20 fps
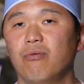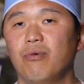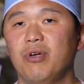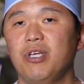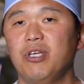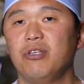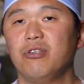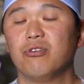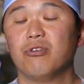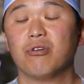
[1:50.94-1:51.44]

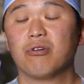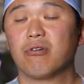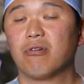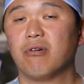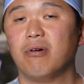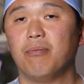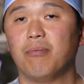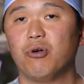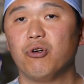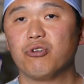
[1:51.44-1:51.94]
We took
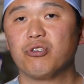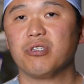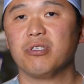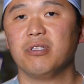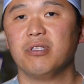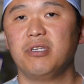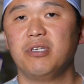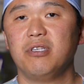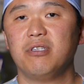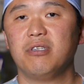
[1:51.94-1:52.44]
her
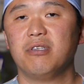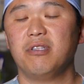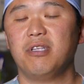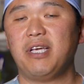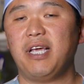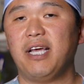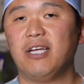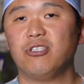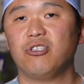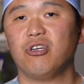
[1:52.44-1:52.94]
emergently to
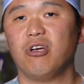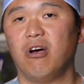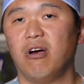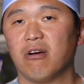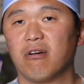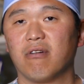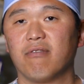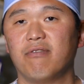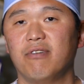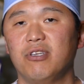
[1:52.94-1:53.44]
the
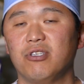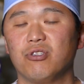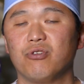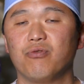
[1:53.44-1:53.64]
angiography